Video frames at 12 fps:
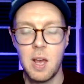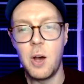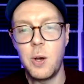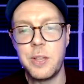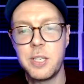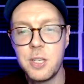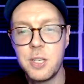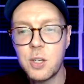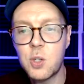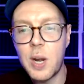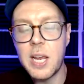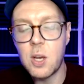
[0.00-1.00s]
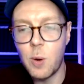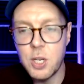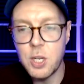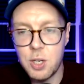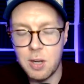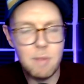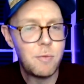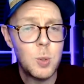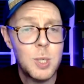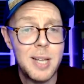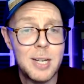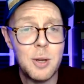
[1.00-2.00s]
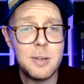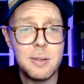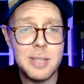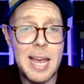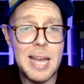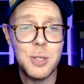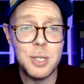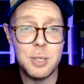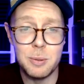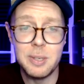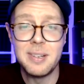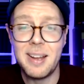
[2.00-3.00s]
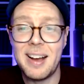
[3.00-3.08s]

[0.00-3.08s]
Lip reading: Oh, this is a great question. Unfortunately, I don't know the answer to it.